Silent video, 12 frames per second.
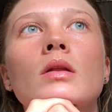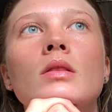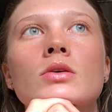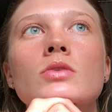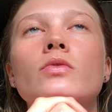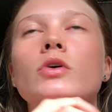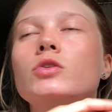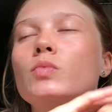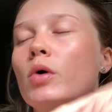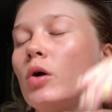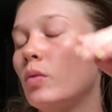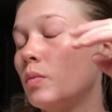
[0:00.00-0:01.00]
This first
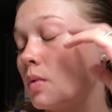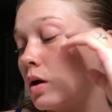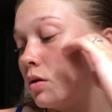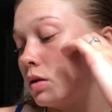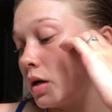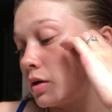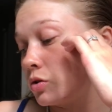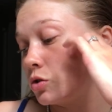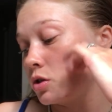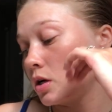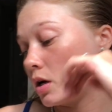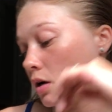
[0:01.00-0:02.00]
poem I'd like to
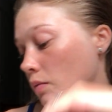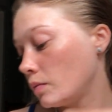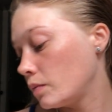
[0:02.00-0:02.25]
share